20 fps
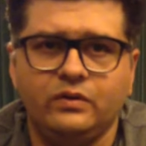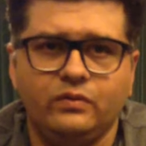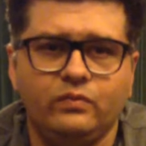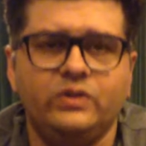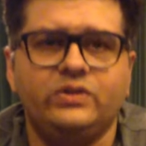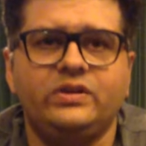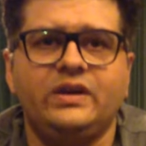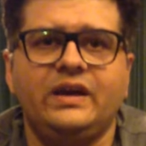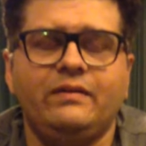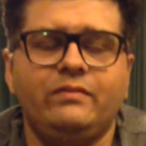
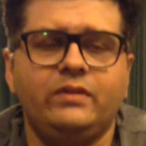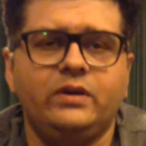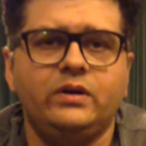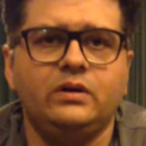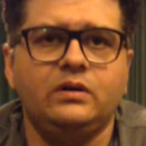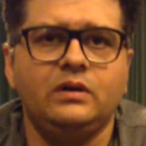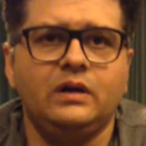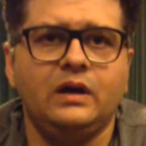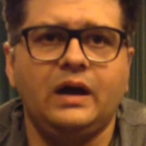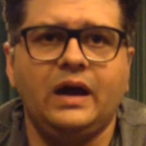which have
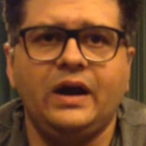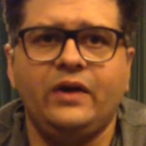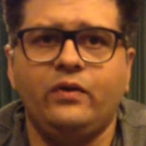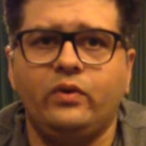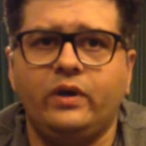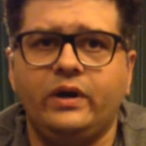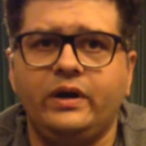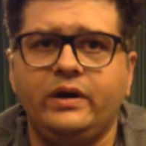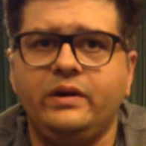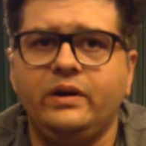a
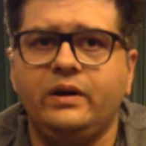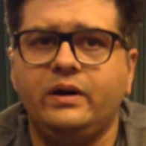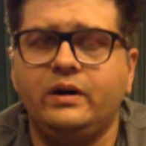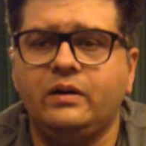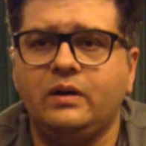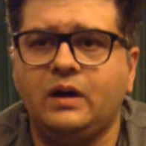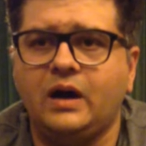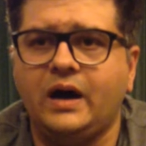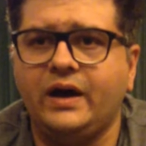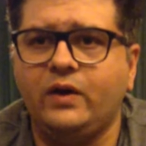Android
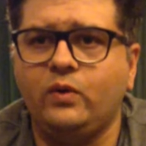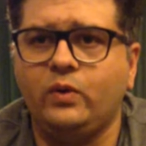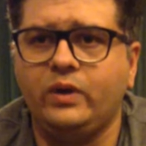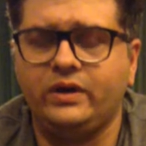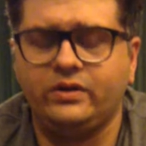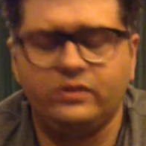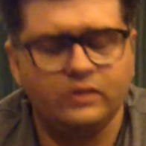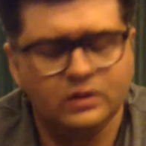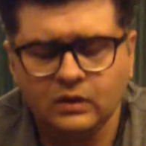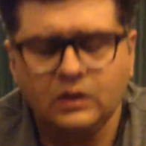
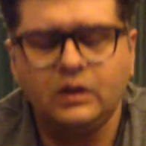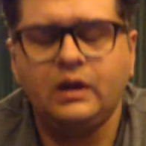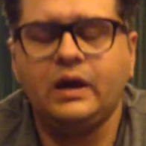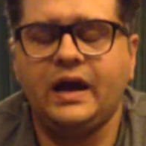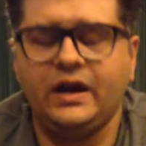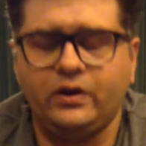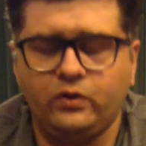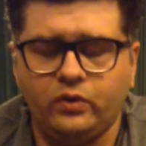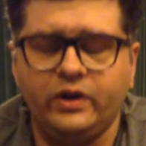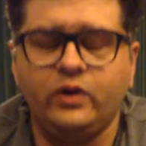
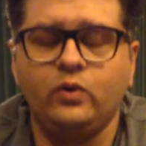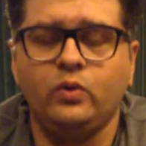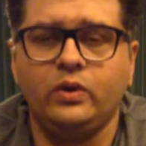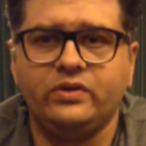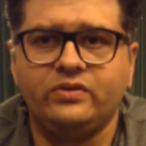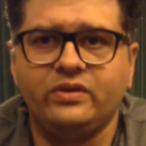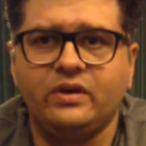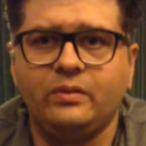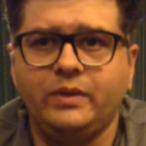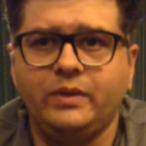OS.